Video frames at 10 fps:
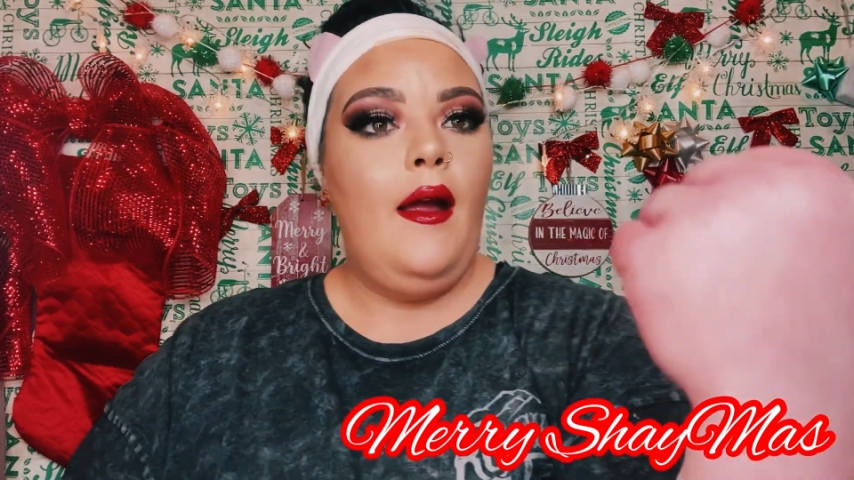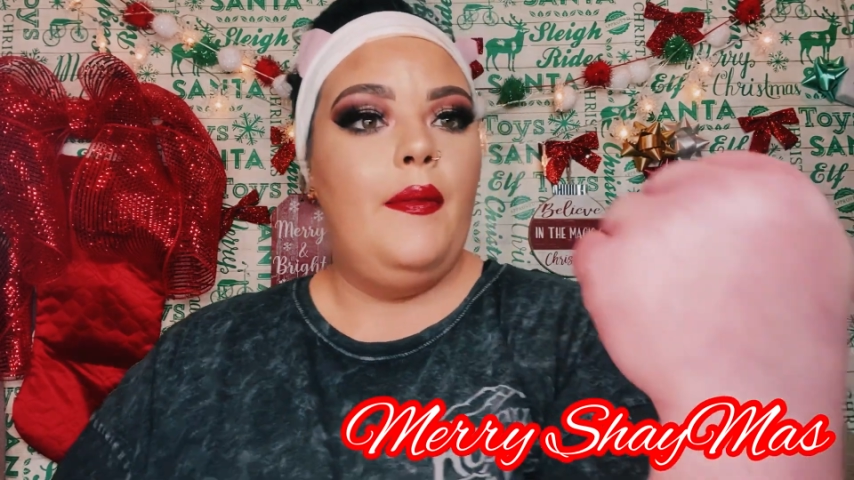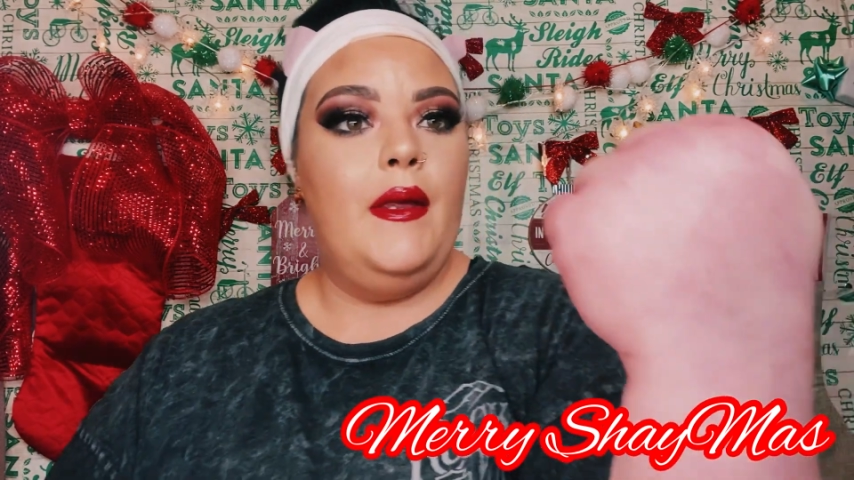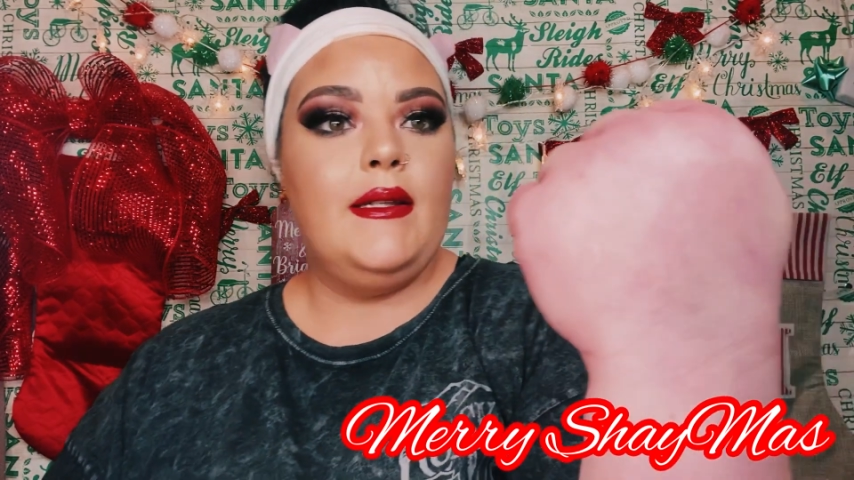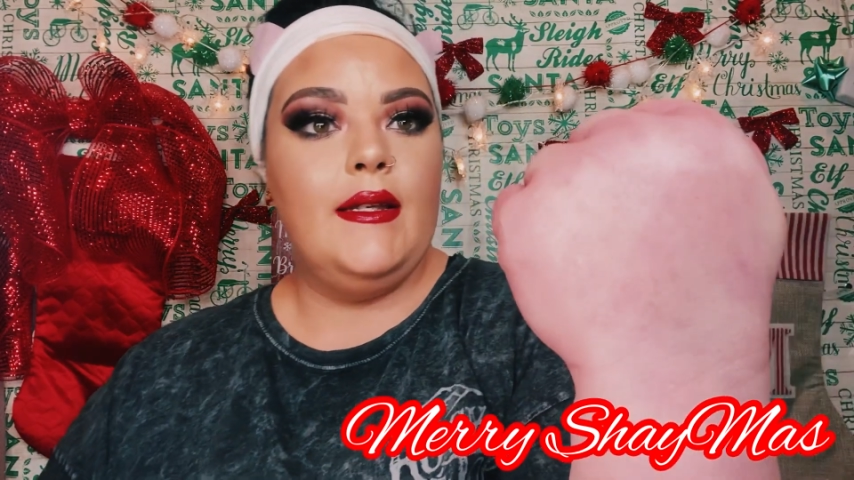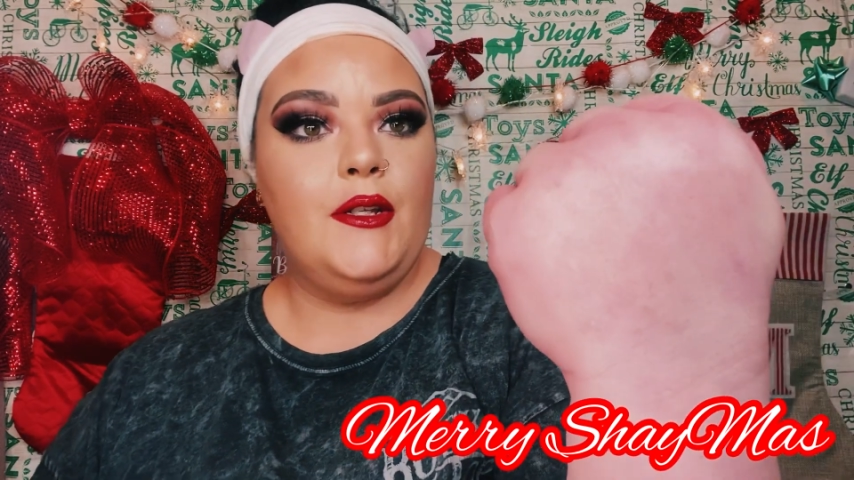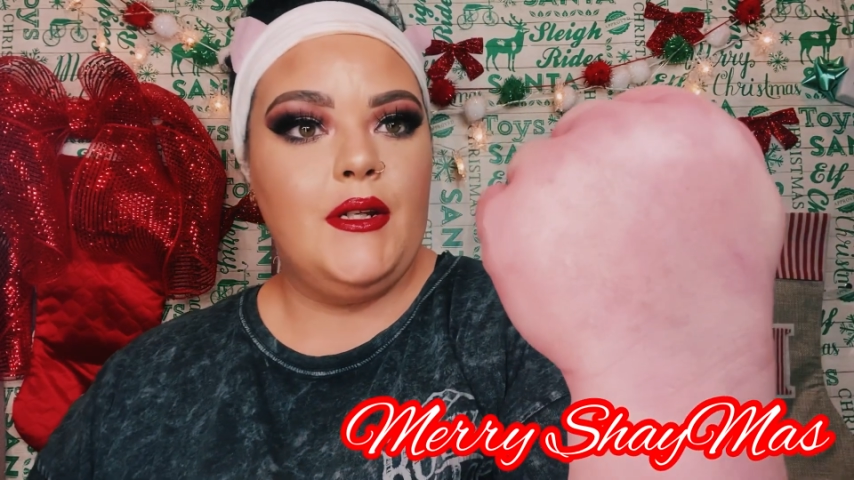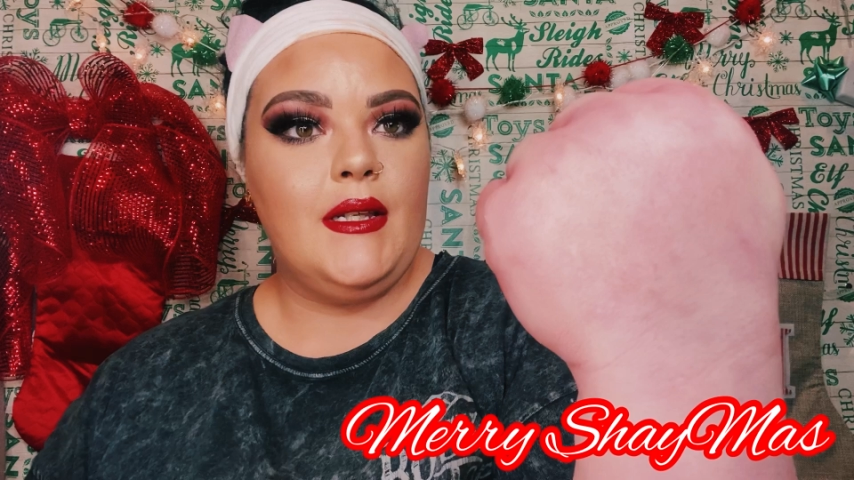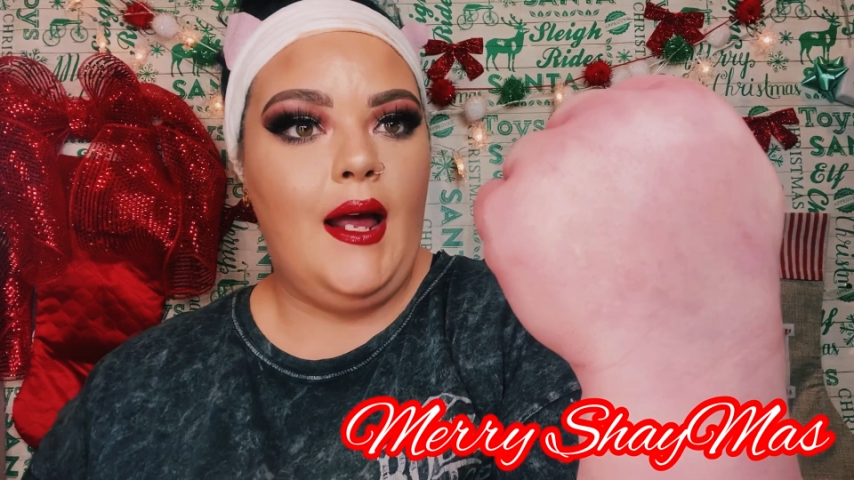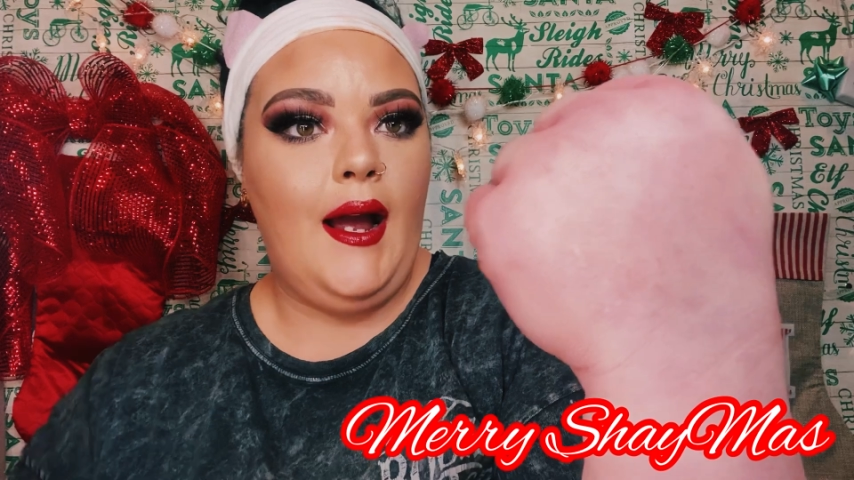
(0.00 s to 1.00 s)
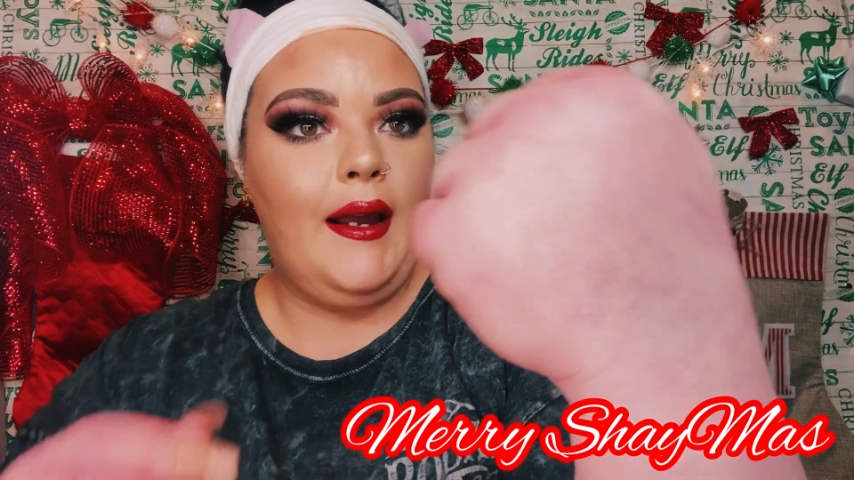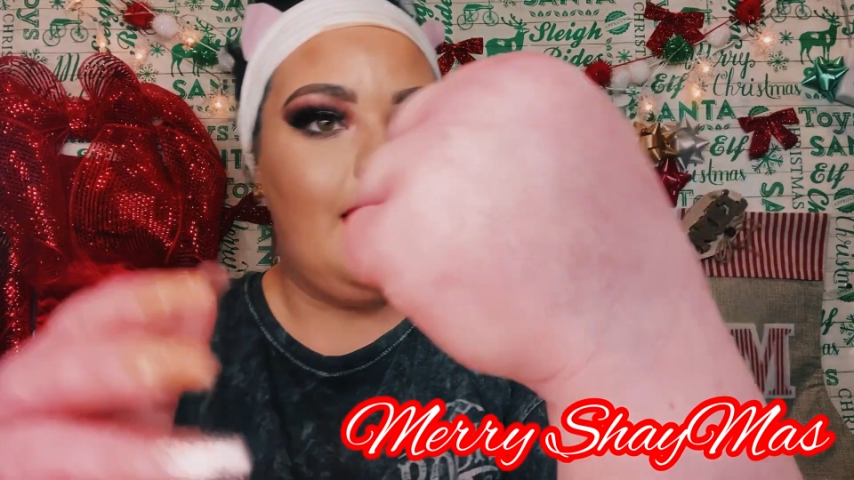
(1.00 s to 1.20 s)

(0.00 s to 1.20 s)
this is just like